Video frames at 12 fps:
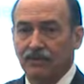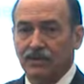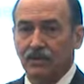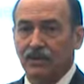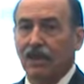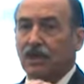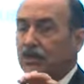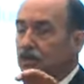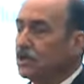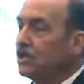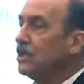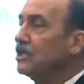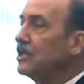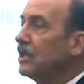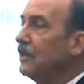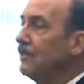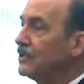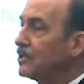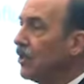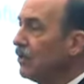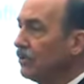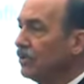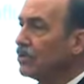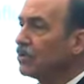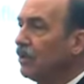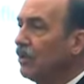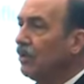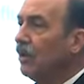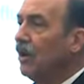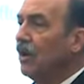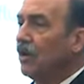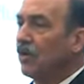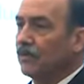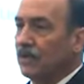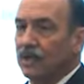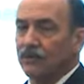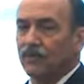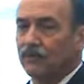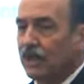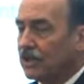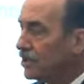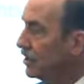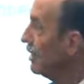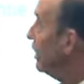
So usually the executive has total control over the information